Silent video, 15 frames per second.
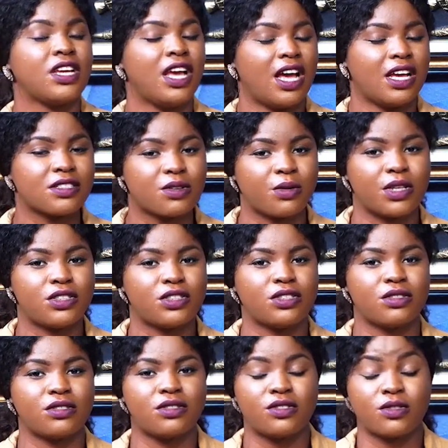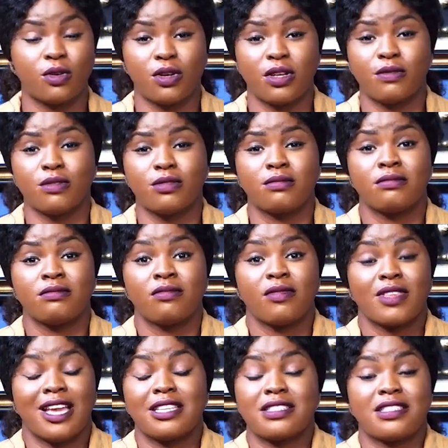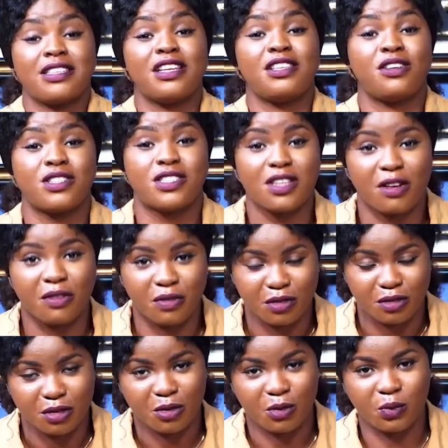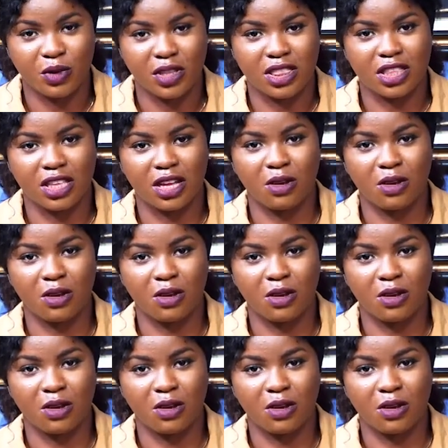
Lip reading: ask questions, or even entertain yourself with